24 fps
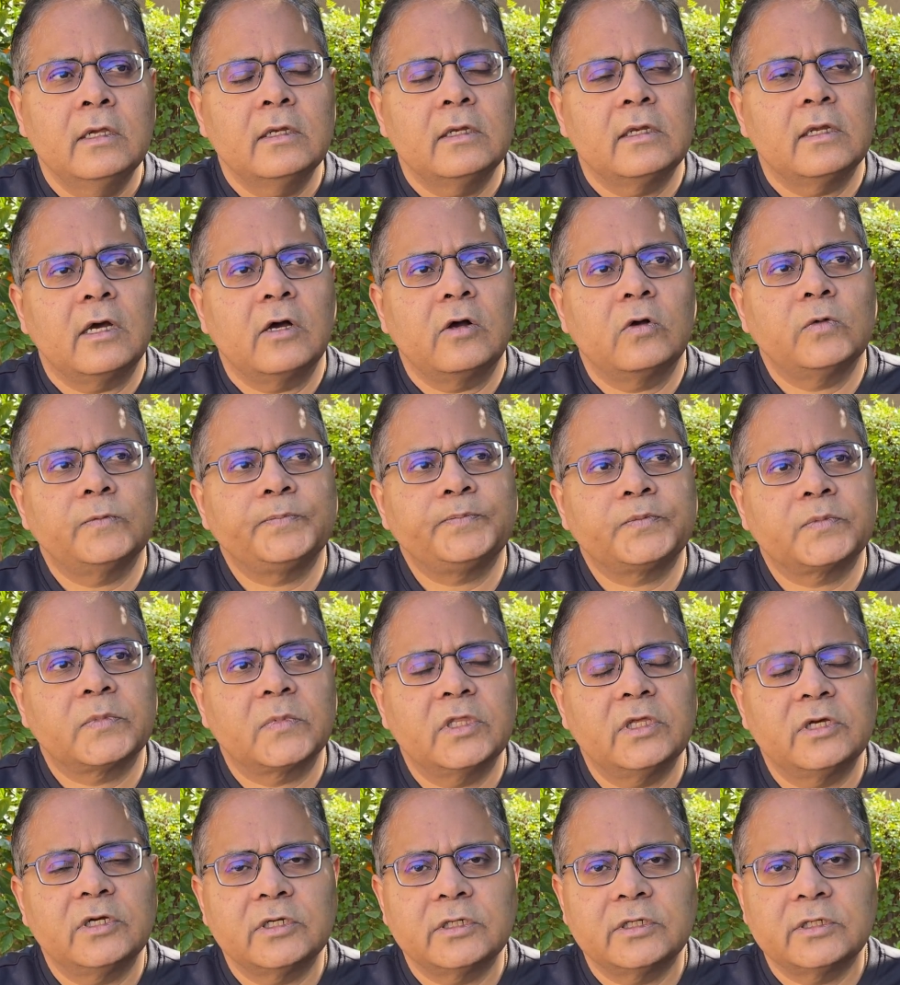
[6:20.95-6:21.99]
Now,
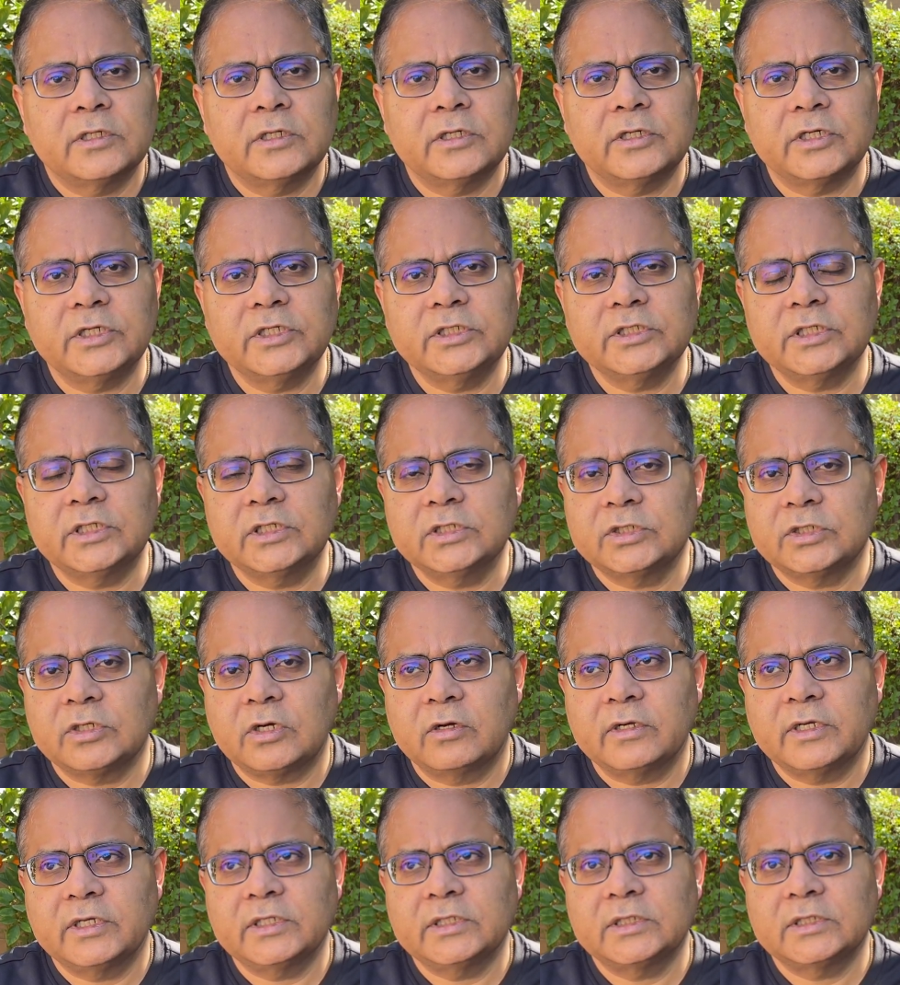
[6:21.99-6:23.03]
the research
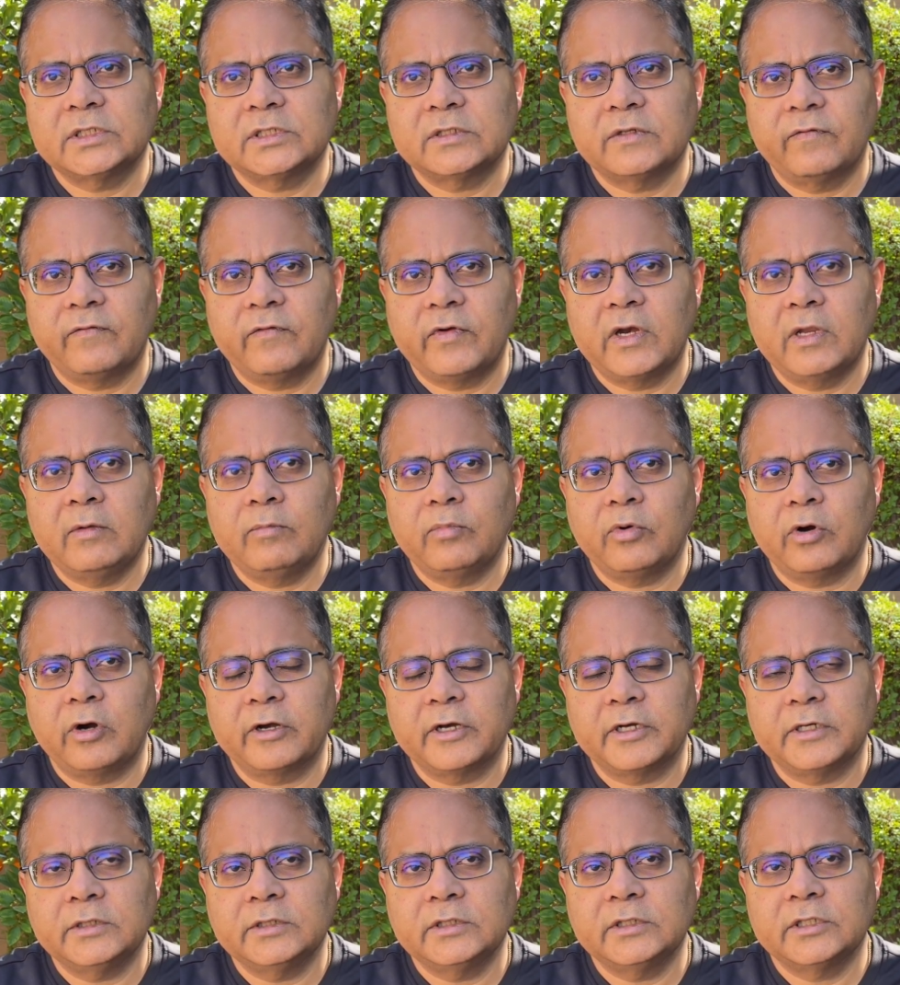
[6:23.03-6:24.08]
talk is very
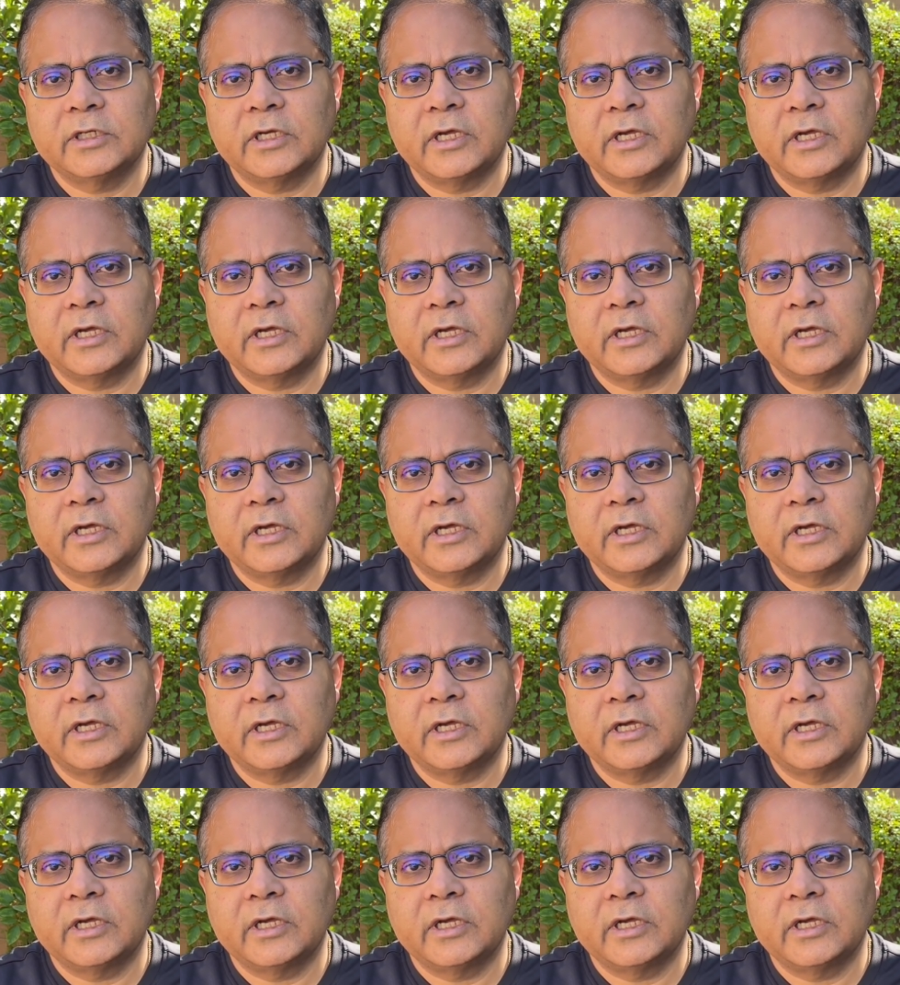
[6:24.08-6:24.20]
important,